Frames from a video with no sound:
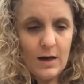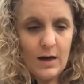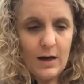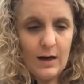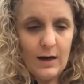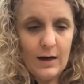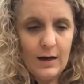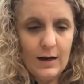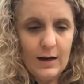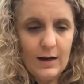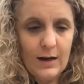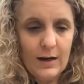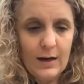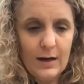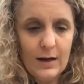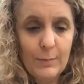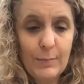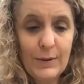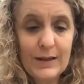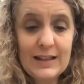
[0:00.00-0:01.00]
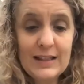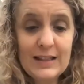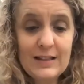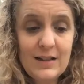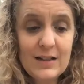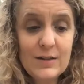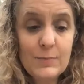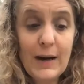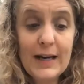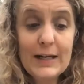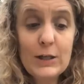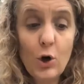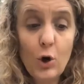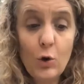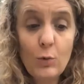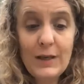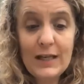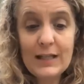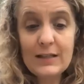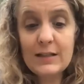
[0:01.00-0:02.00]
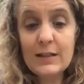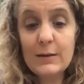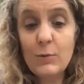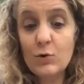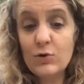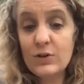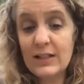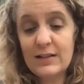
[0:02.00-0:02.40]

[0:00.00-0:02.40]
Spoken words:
But this is by no means the most